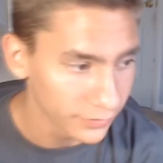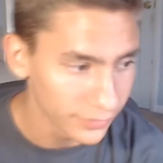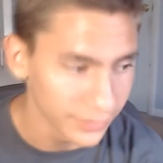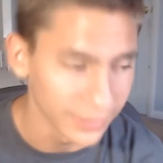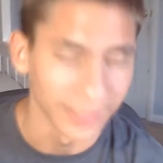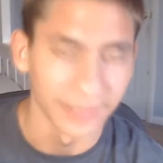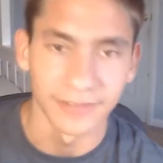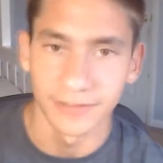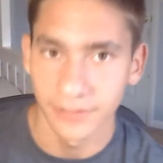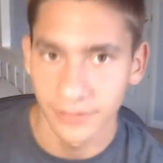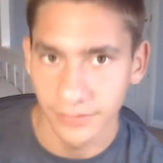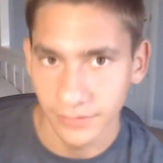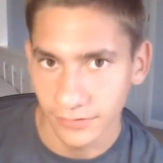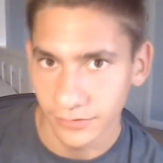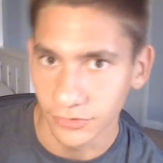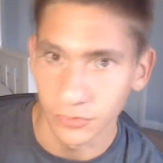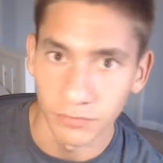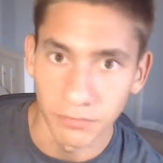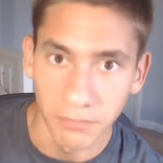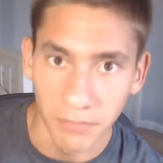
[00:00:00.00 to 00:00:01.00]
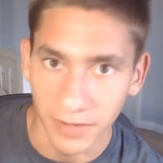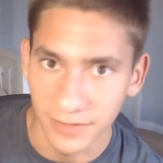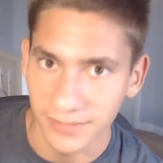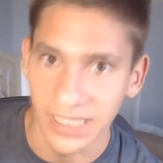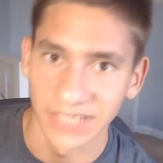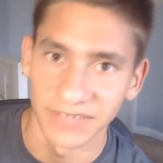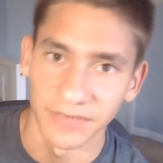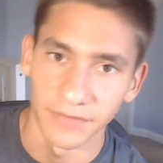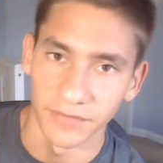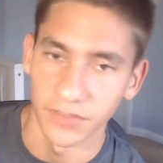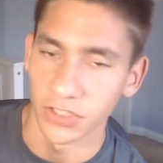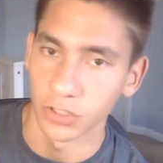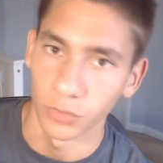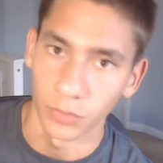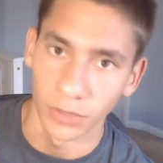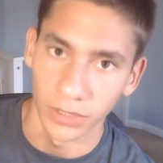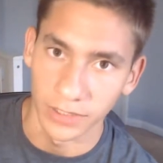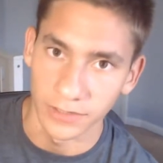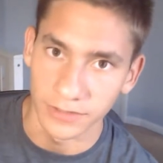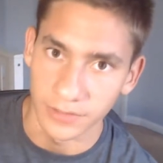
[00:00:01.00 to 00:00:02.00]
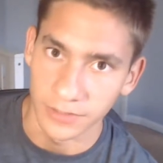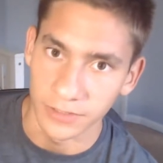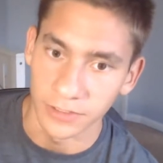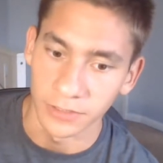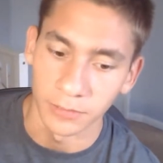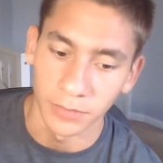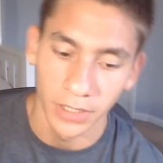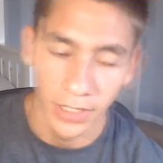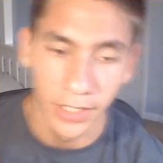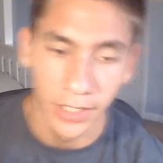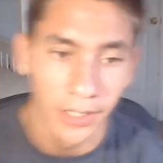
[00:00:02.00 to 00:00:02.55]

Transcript: Yes, you must have a physical relationship,